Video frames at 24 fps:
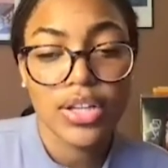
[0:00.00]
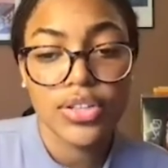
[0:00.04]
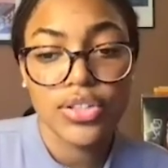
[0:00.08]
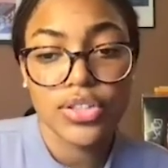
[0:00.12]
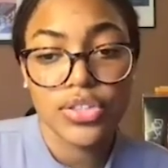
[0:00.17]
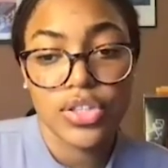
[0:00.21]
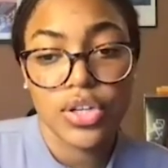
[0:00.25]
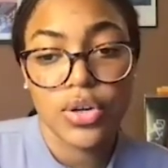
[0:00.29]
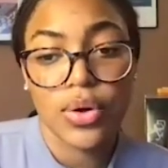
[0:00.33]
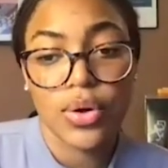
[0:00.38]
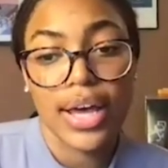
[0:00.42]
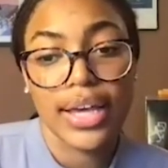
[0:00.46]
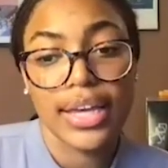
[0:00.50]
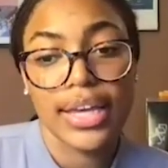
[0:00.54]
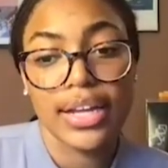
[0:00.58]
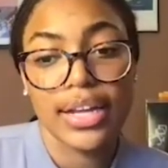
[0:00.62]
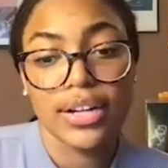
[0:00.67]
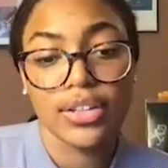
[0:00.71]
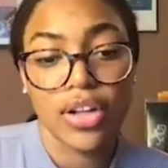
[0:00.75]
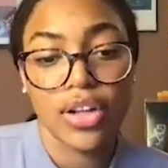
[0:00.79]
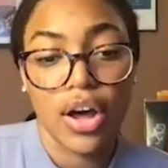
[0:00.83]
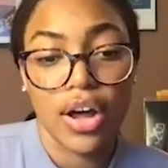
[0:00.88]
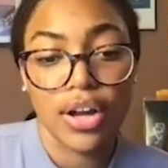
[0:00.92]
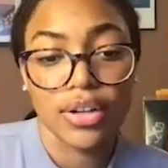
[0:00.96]
So I get a
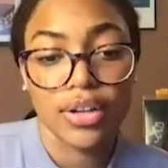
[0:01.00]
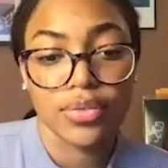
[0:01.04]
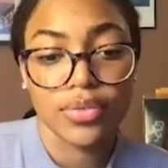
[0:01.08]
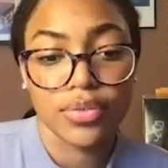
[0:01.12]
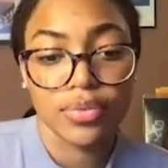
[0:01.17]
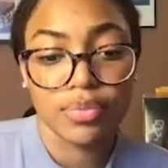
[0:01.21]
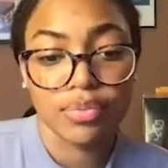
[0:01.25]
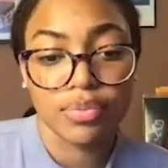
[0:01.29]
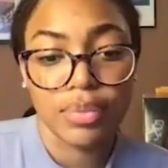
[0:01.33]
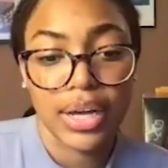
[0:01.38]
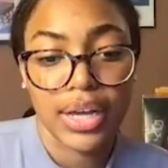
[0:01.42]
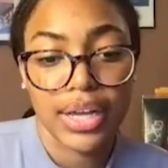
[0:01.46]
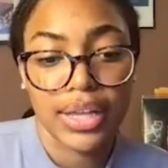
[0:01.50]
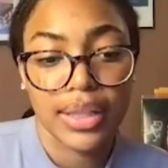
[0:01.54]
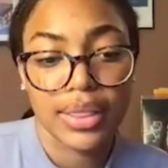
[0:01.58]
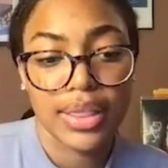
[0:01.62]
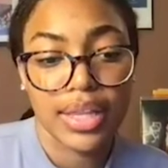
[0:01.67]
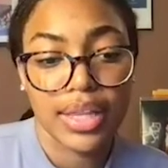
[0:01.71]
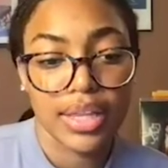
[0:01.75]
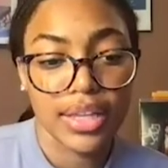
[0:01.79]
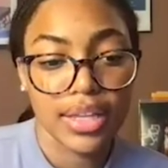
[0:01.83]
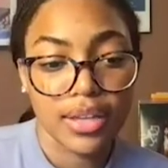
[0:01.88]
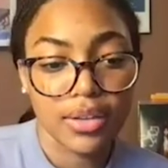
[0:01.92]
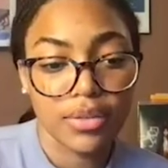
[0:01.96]
lot of my
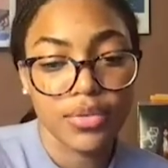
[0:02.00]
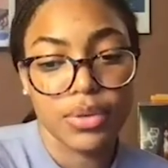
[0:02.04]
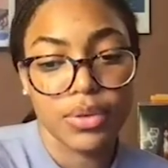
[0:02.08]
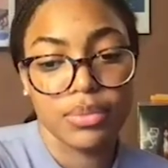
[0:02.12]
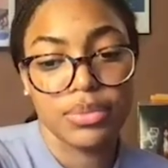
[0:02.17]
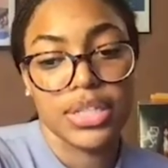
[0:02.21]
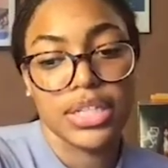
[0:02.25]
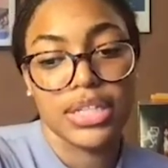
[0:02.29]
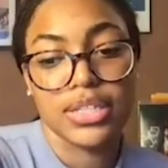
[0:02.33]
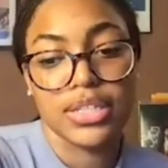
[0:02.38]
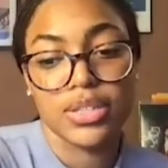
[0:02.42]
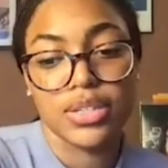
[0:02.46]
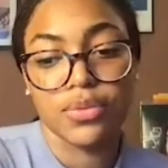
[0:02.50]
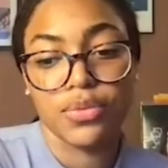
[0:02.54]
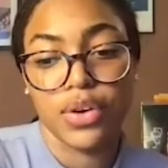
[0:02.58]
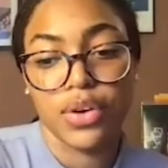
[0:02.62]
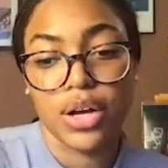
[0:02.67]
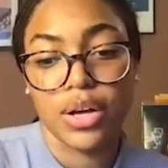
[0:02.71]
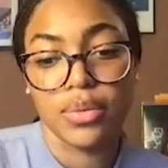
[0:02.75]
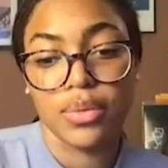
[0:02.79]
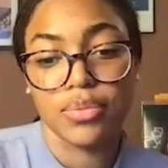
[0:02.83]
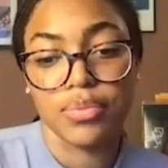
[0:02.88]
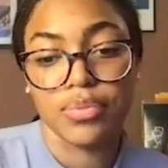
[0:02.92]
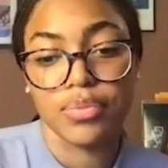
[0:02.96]
thinking from this
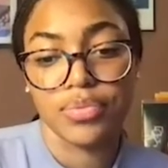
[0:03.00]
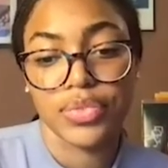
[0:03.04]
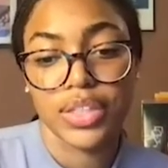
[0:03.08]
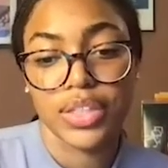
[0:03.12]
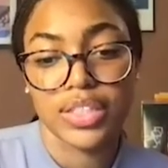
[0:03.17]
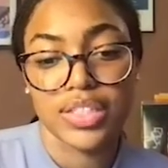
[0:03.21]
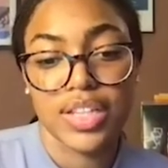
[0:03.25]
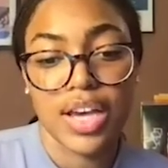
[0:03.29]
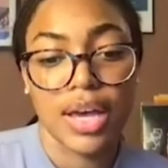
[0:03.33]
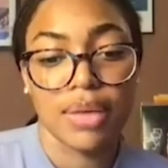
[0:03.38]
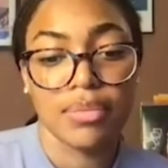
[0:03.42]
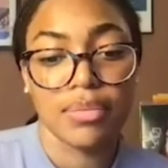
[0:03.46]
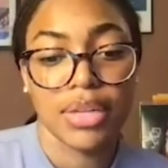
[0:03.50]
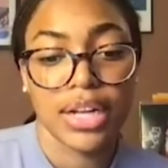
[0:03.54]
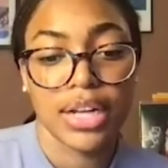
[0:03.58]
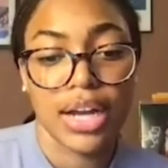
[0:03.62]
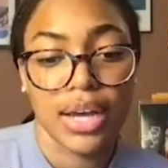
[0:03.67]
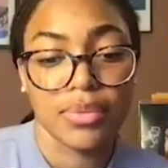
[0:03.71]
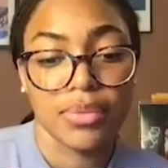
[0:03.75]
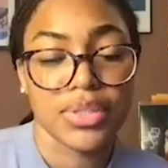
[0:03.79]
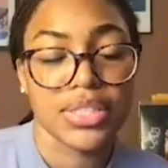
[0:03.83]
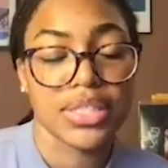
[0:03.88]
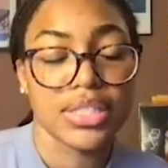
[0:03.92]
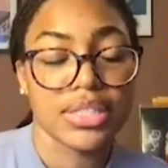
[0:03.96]
from the time that
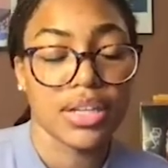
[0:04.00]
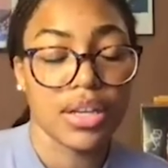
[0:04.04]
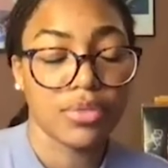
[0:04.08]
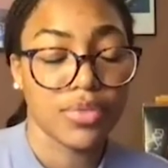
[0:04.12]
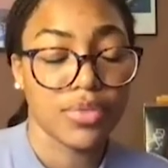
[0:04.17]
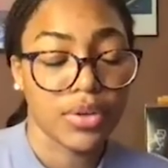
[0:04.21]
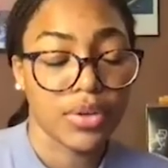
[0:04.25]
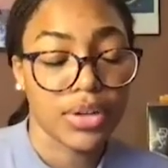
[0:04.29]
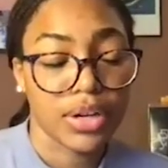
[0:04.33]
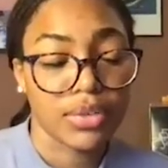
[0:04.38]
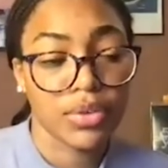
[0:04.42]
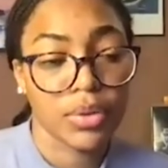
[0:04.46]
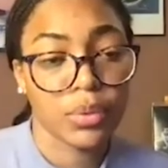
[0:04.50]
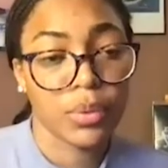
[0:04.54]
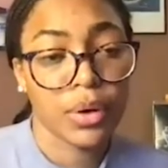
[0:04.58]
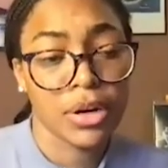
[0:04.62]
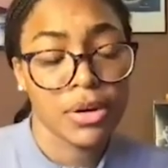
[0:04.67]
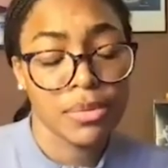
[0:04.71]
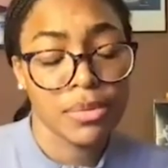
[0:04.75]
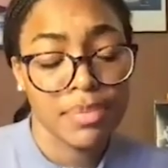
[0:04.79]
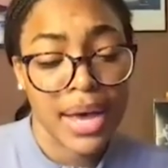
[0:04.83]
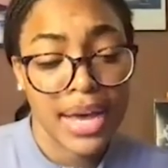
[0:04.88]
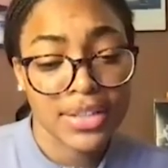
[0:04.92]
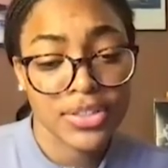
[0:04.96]
I was a Vote Everywhere
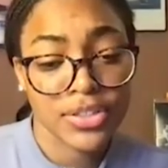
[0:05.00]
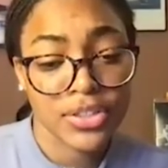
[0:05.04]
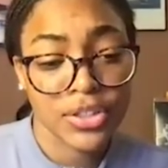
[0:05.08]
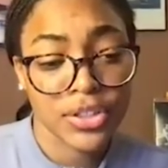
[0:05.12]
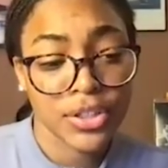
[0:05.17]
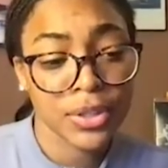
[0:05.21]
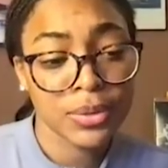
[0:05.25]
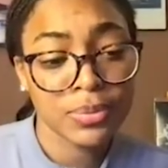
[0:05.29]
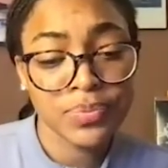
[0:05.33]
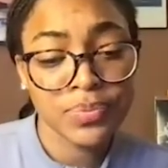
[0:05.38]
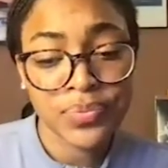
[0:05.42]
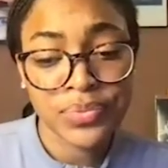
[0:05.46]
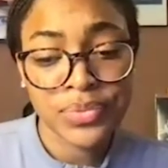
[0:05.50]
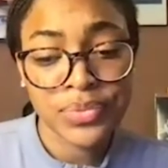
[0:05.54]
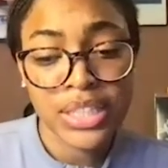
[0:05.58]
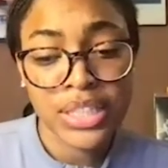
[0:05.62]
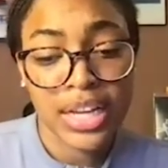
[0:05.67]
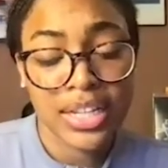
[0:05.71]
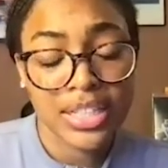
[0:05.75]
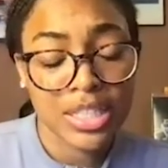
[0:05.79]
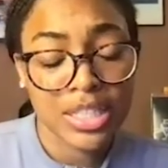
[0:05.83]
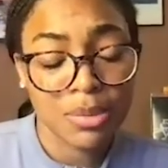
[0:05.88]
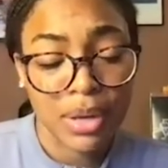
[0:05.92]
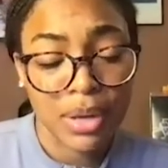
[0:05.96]
ambassador
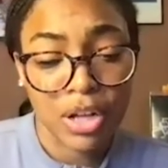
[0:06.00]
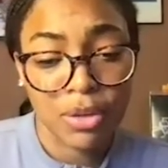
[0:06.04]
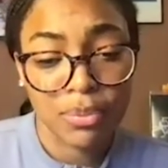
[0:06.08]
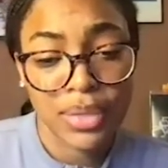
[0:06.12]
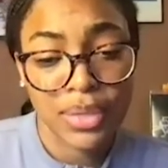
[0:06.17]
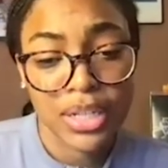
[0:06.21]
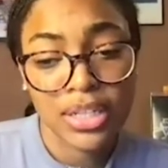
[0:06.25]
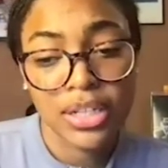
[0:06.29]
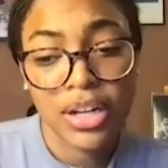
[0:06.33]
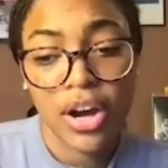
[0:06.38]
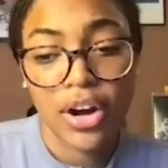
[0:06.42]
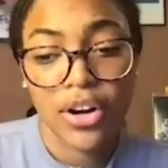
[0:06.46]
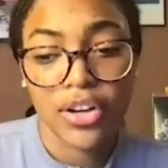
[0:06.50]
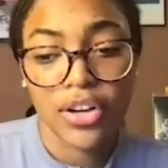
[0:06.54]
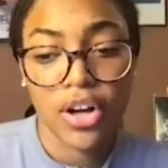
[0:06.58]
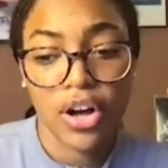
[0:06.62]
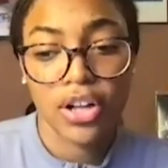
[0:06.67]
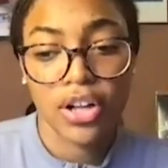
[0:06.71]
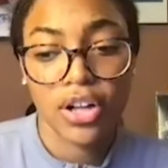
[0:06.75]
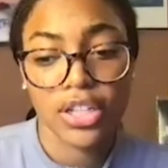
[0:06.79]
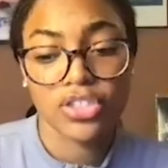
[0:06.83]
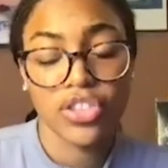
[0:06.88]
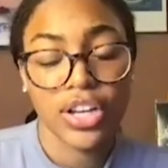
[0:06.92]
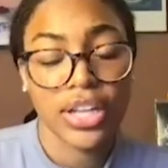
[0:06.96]
at Spelman. Our
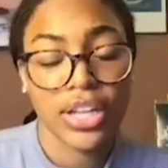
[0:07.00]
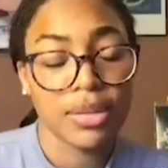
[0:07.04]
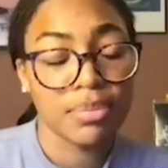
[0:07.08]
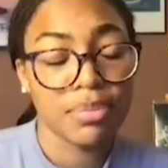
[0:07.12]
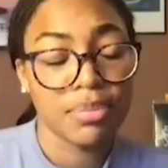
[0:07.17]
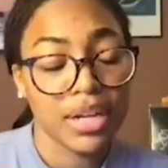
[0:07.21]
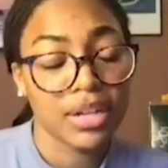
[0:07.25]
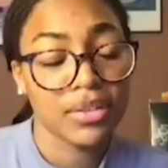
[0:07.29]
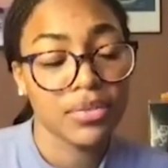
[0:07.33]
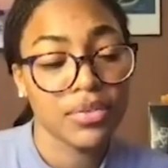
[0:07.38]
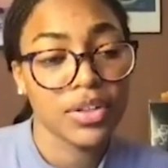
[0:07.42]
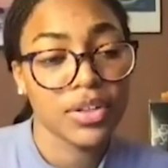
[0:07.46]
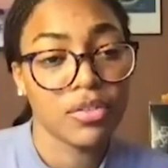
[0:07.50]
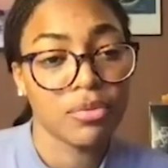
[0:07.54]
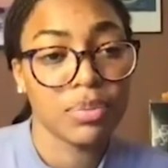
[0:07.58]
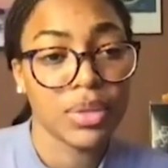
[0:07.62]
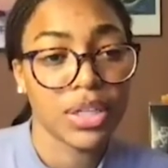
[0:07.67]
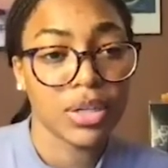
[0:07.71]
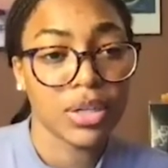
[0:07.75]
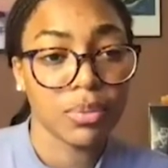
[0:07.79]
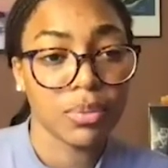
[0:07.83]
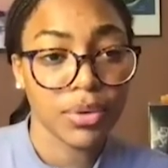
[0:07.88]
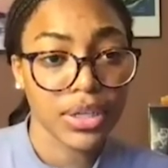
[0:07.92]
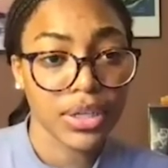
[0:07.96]
college had the benefit of
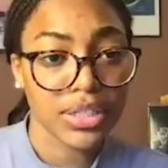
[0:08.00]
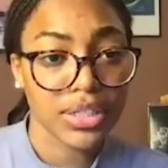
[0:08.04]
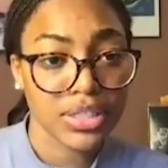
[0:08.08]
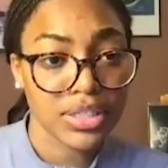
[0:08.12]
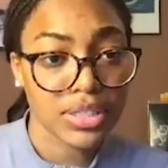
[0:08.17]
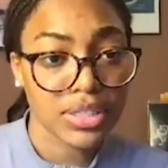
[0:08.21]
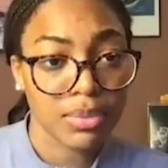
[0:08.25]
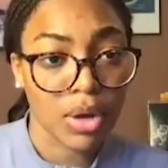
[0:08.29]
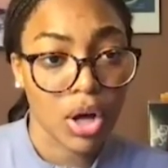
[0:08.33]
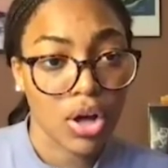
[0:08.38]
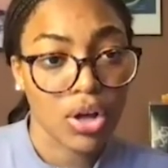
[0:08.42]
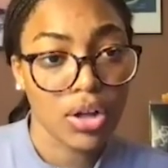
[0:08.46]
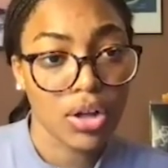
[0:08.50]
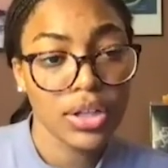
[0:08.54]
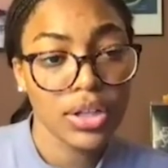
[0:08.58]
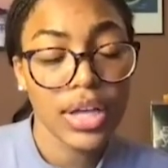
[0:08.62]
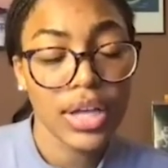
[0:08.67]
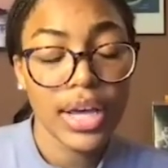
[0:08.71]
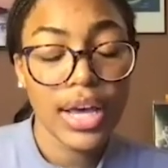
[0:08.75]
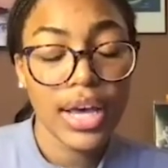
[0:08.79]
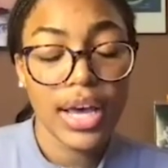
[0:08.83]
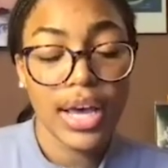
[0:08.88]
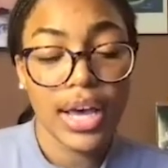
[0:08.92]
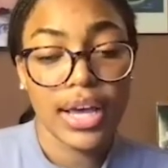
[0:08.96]
being pretty small,
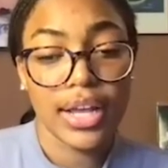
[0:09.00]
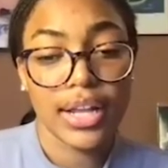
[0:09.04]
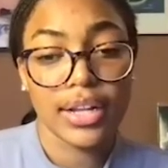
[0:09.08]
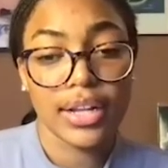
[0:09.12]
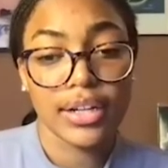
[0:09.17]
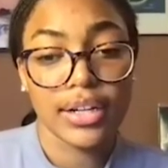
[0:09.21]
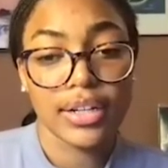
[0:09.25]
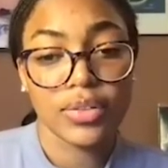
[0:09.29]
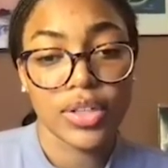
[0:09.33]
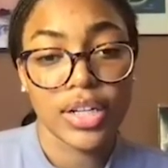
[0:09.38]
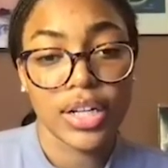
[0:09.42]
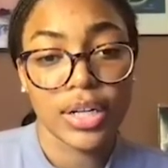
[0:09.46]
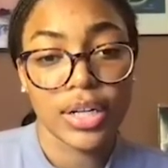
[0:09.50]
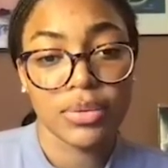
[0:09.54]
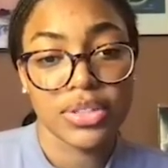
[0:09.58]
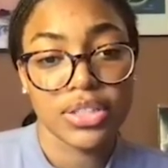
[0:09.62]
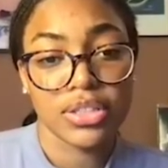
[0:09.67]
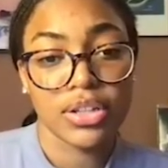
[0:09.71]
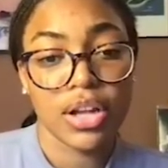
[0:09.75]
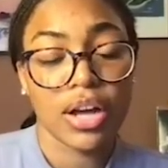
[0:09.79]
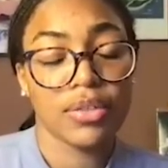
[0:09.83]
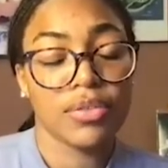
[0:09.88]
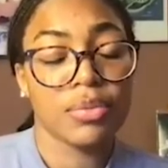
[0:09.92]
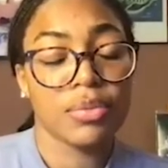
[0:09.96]
and there was a
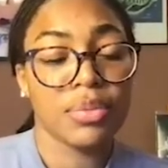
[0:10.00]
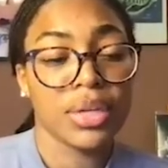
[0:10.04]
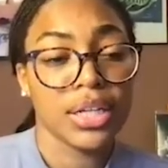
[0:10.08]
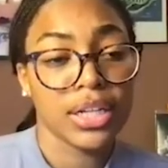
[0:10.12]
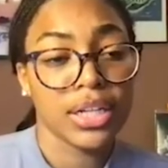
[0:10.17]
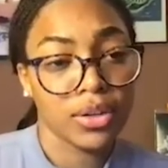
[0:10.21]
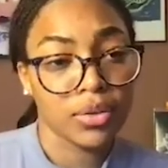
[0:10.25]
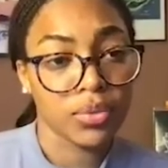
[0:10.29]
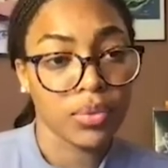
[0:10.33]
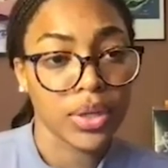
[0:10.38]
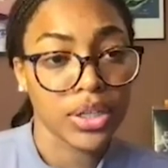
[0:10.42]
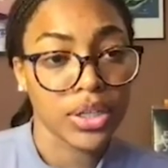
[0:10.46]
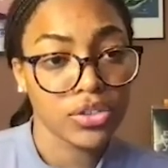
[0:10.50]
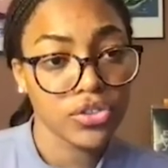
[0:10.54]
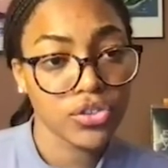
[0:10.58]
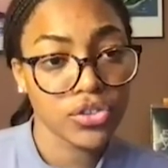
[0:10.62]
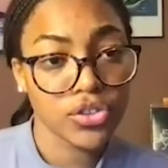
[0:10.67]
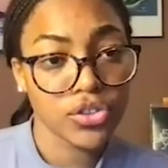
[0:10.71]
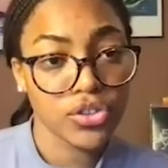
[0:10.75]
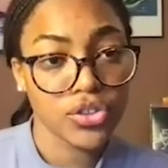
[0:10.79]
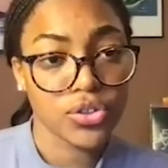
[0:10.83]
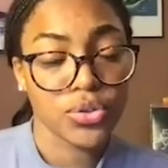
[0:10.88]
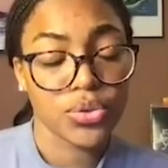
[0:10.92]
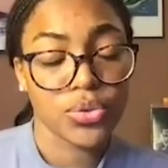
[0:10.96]
lot of immediate reach
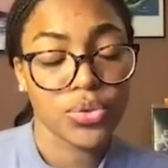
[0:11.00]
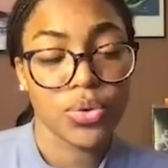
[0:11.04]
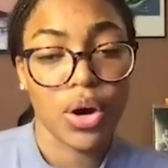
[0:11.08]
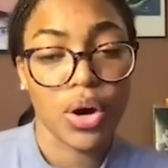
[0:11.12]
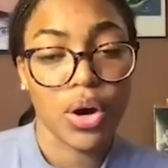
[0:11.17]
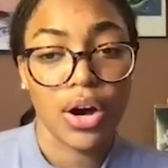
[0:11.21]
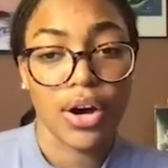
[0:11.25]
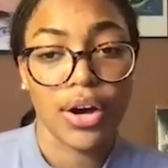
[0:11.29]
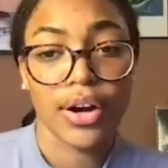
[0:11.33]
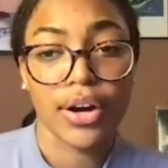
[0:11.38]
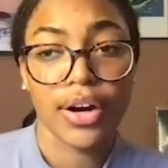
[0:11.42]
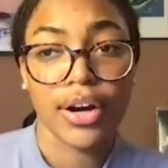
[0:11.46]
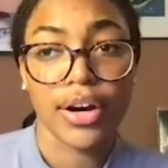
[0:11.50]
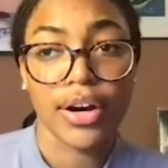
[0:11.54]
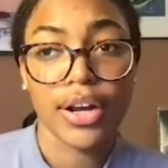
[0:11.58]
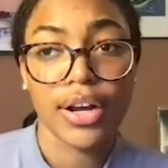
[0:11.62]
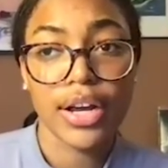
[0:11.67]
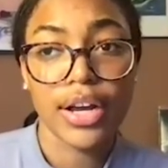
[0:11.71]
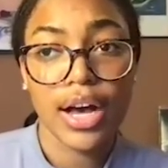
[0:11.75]
to our